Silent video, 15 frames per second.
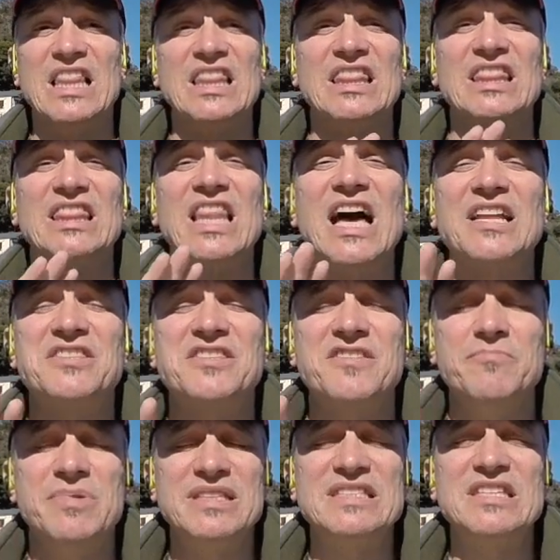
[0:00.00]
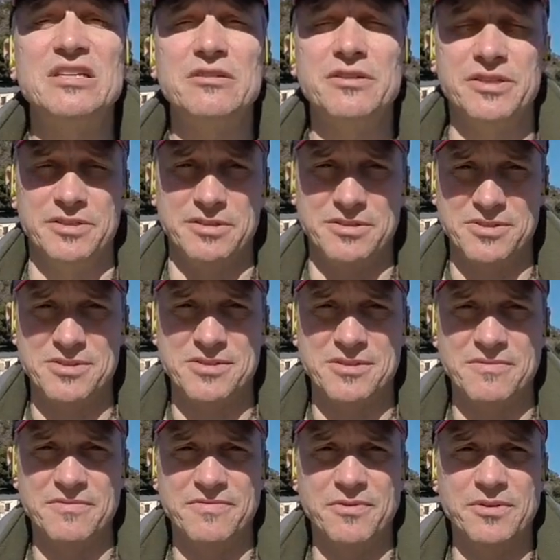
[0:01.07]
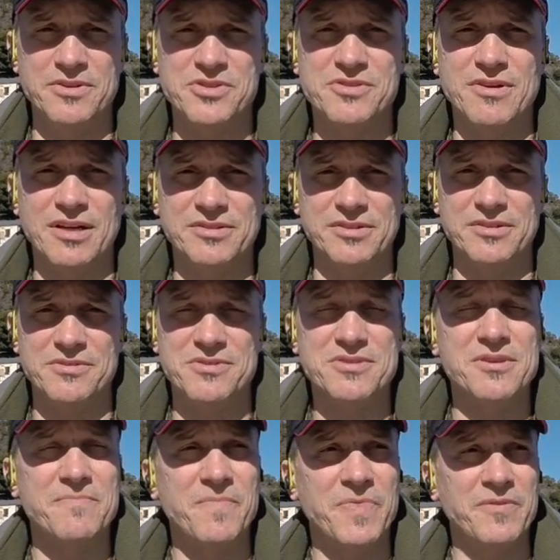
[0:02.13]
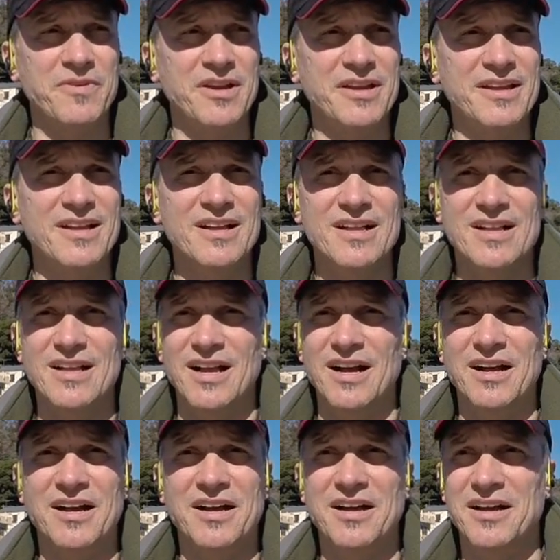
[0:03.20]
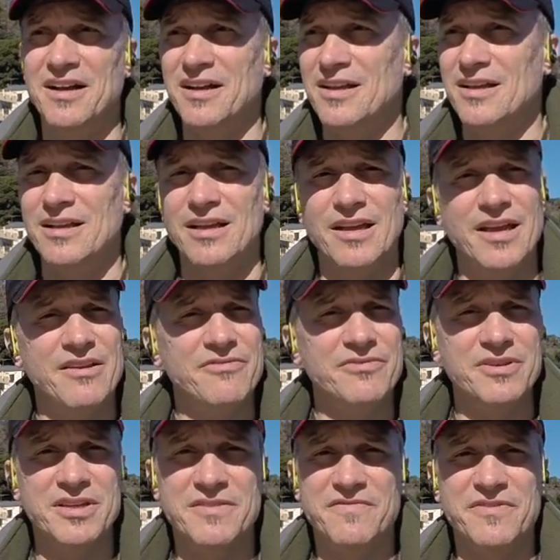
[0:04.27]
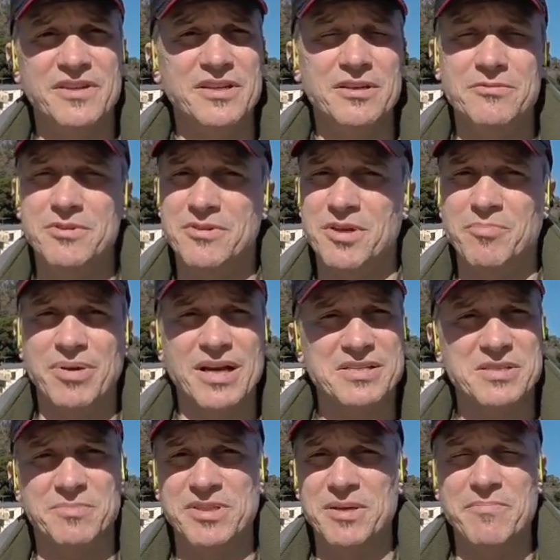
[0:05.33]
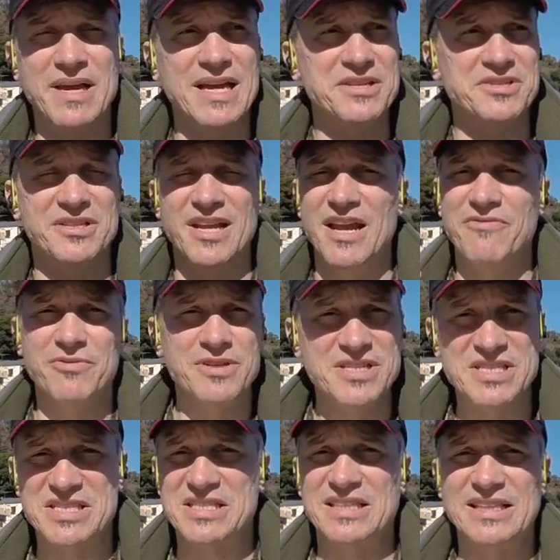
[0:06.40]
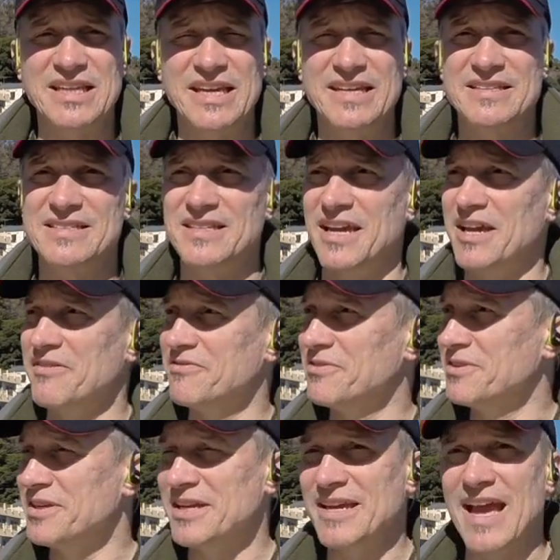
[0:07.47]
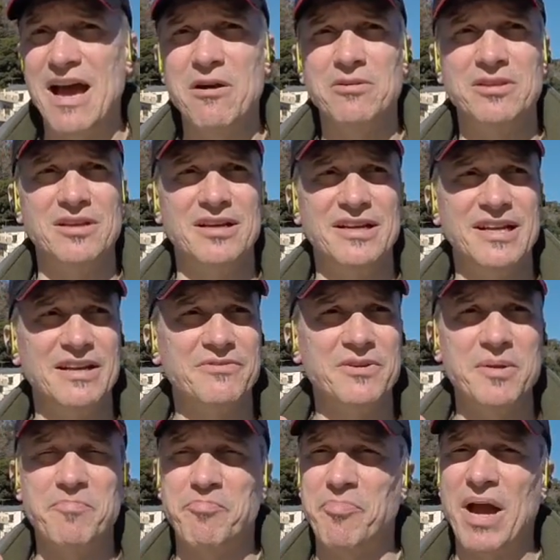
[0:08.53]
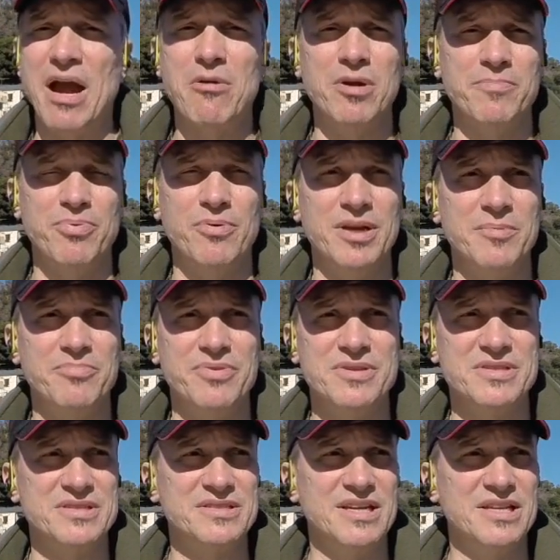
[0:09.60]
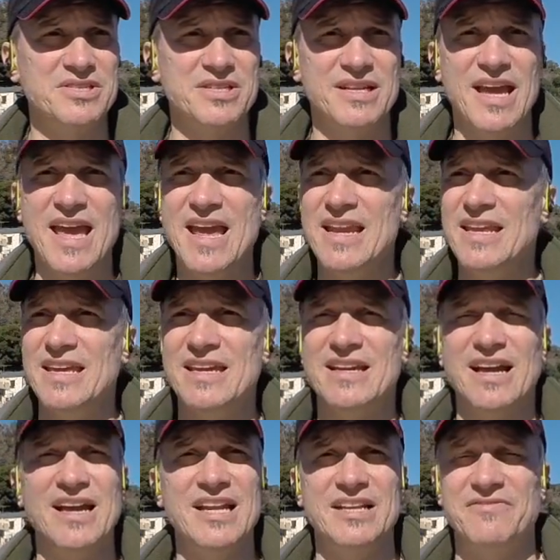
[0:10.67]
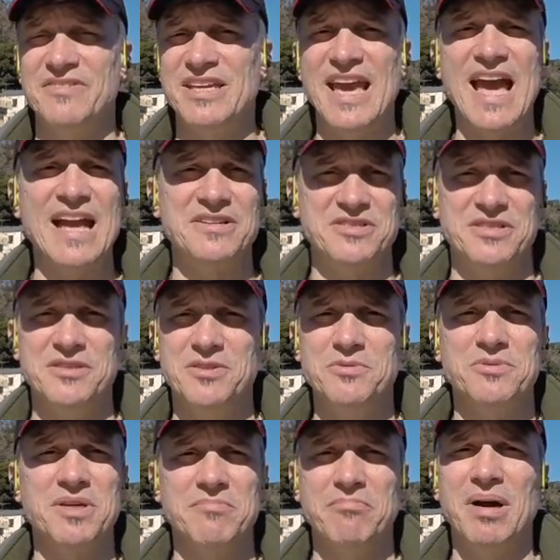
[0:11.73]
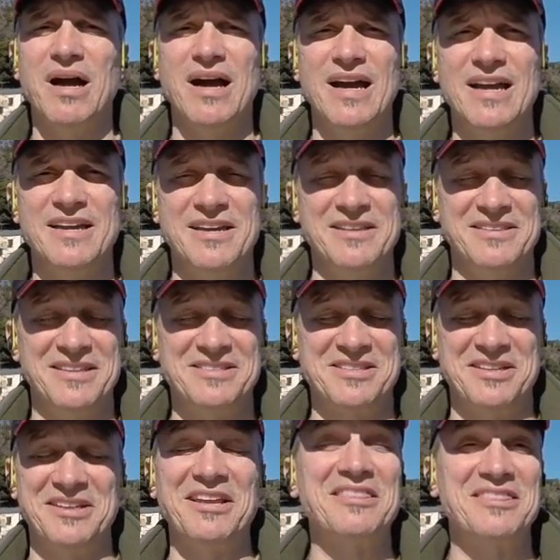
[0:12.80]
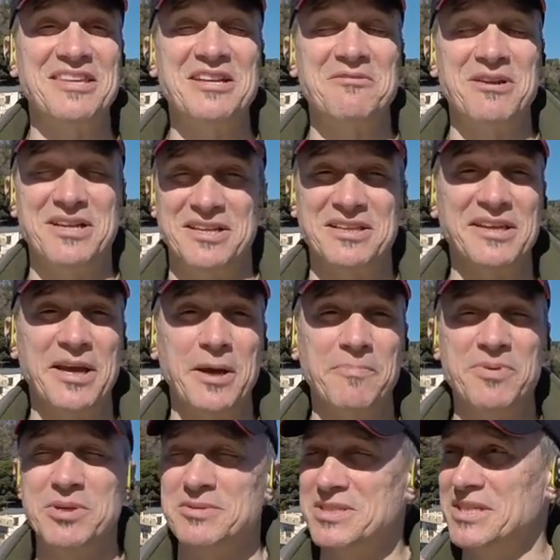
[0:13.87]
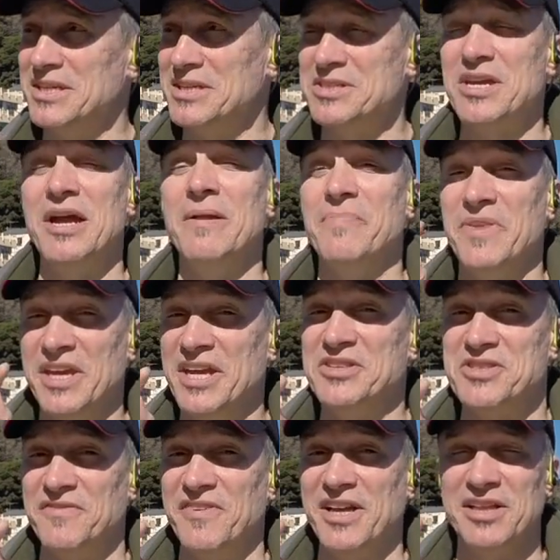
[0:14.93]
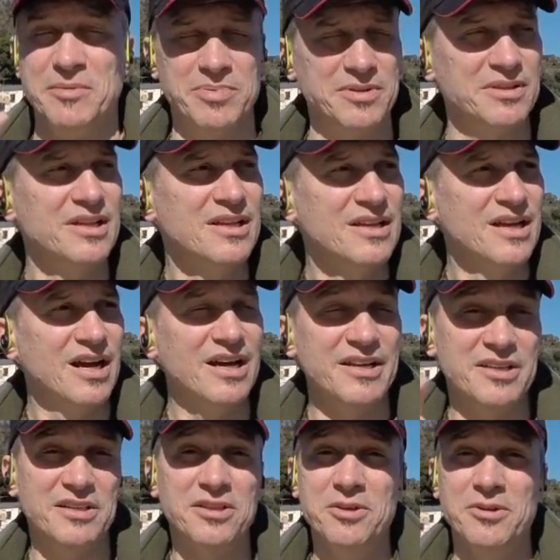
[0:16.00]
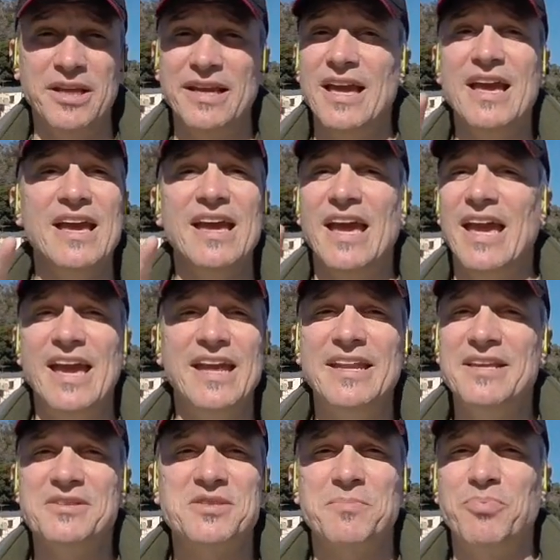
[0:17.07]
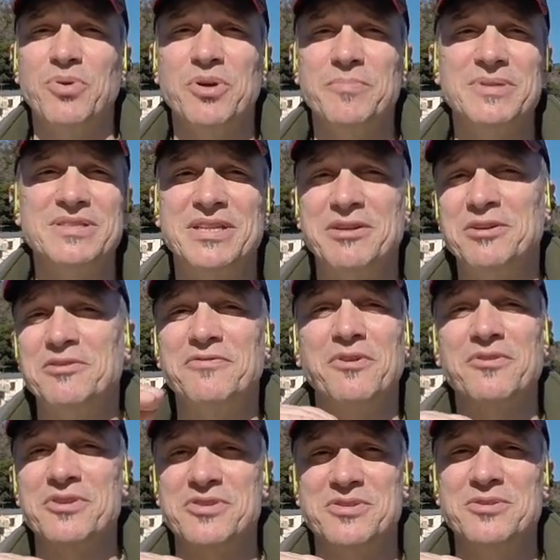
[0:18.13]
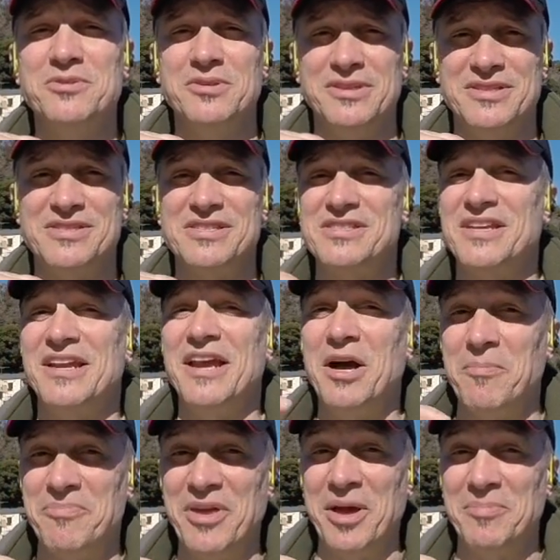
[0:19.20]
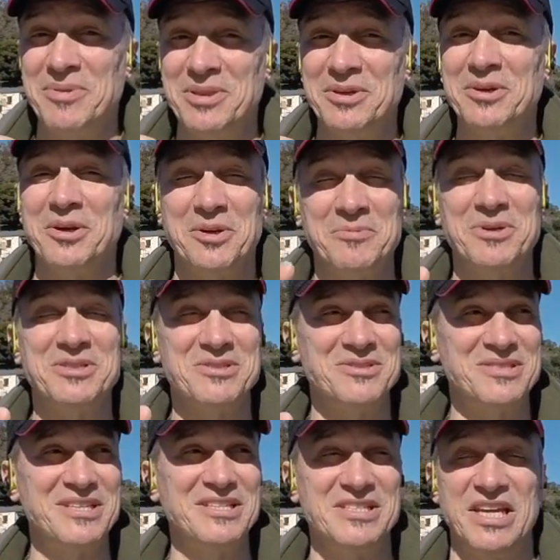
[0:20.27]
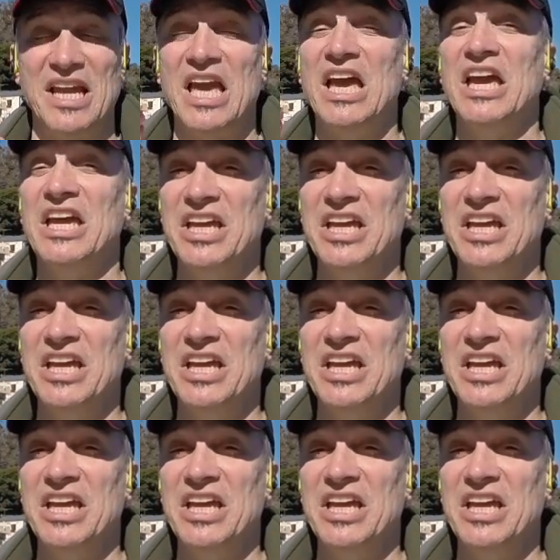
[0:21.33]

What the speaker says: Lots of materials for instructors, right? Every video you could possibly imagine, every slate, every outline, every PowerPoint presentation, any kind of gadget you can buy that's gonna theoretically help you teach, it's available, including any support material for the students that's gonna help them learn what you're teaching.